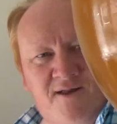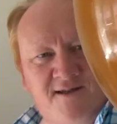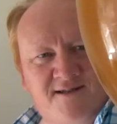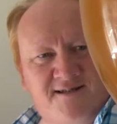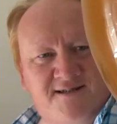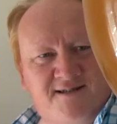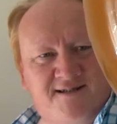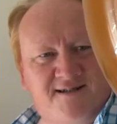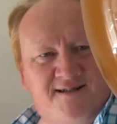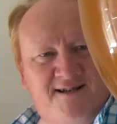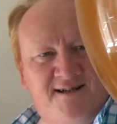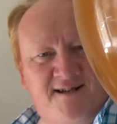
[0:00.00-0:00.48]

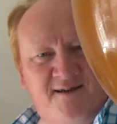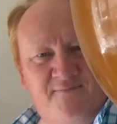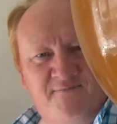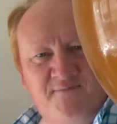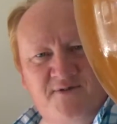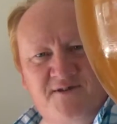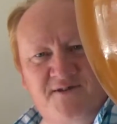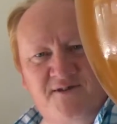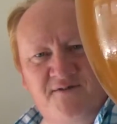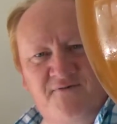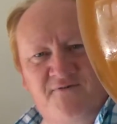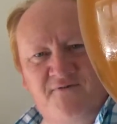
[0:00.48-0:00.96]
there's
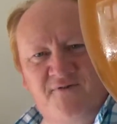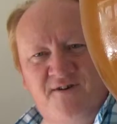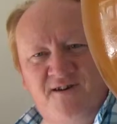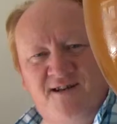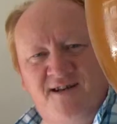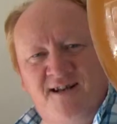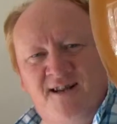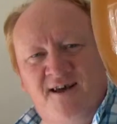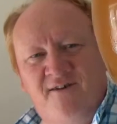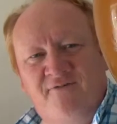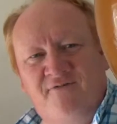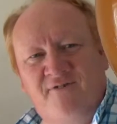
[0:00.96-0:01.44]
lumps of
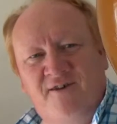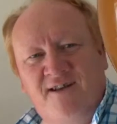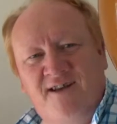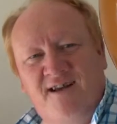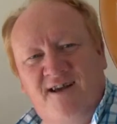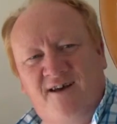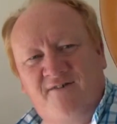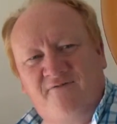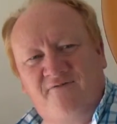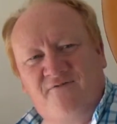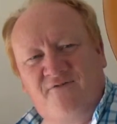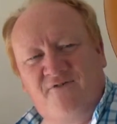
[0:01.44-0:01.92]

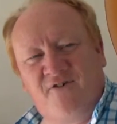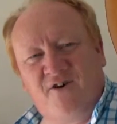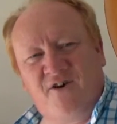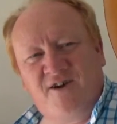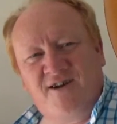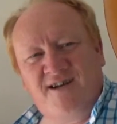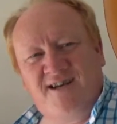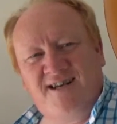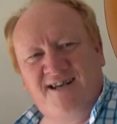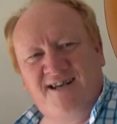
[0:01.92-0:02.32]
lovely unfined